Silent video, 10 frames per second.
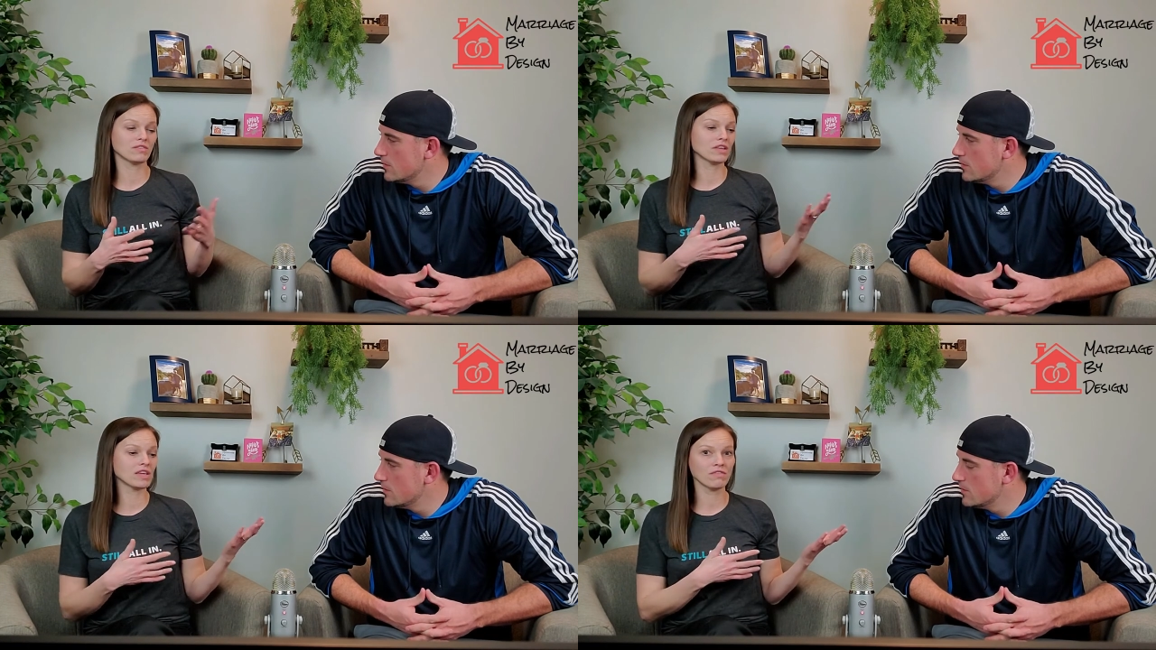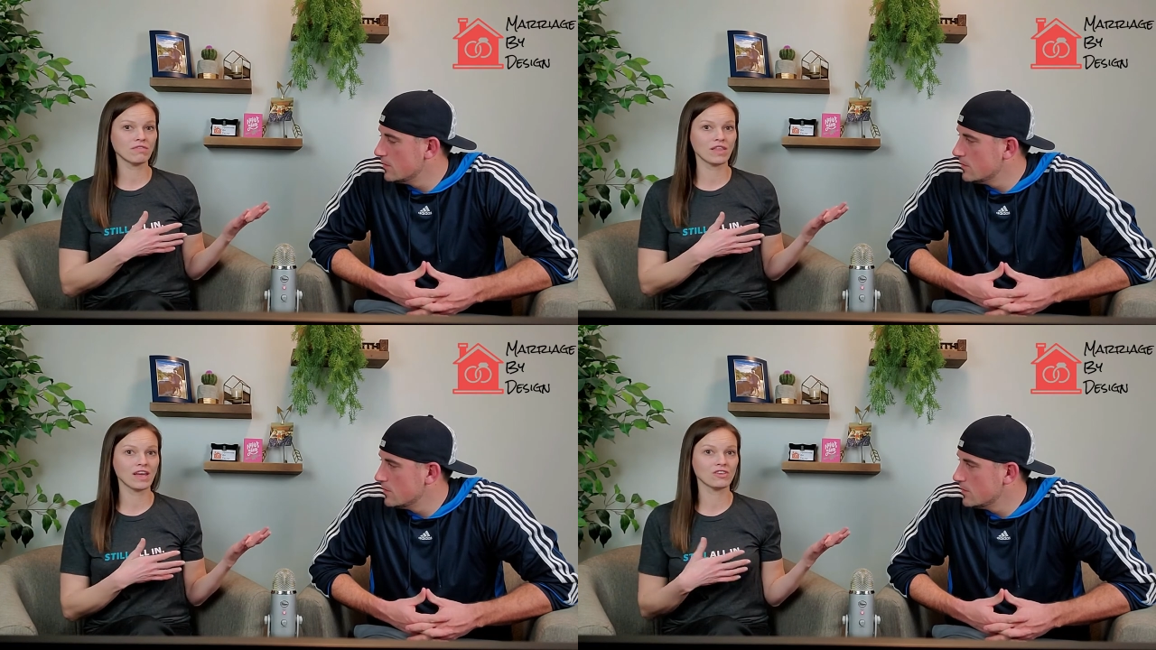Speaker 1: the
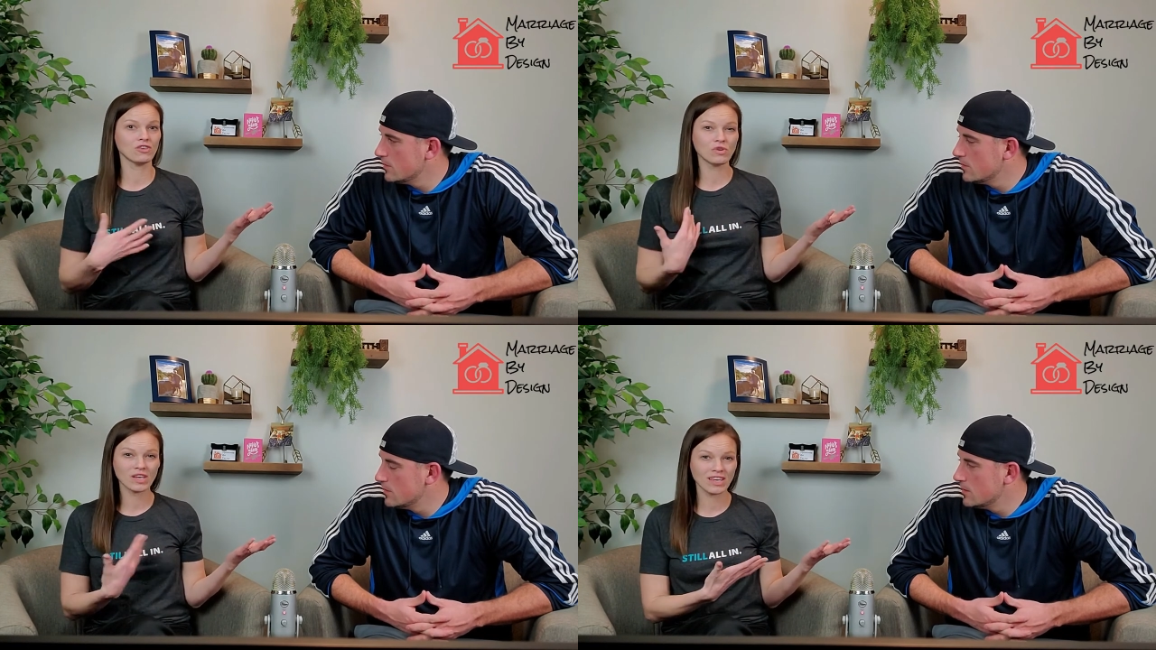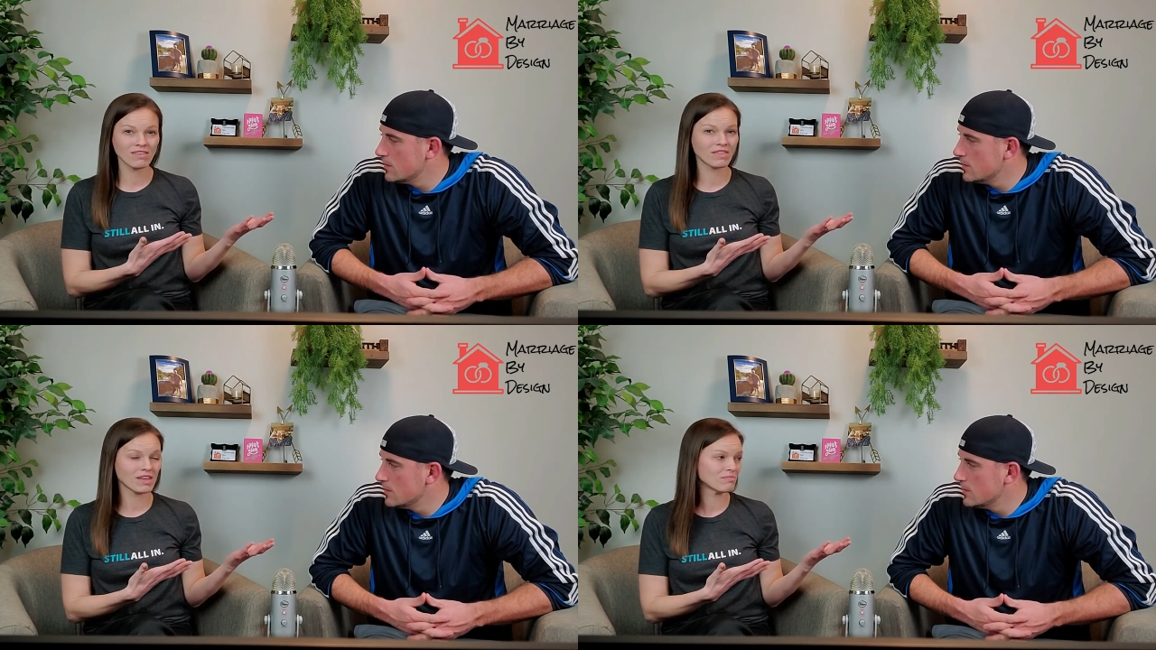gift that you can
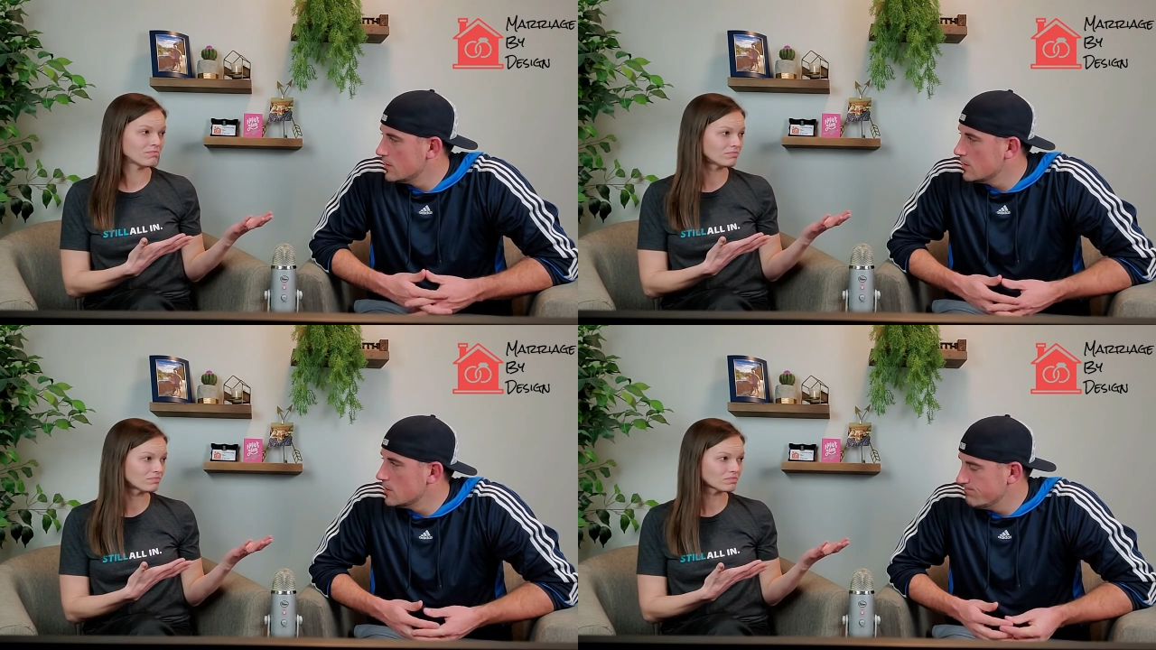give them.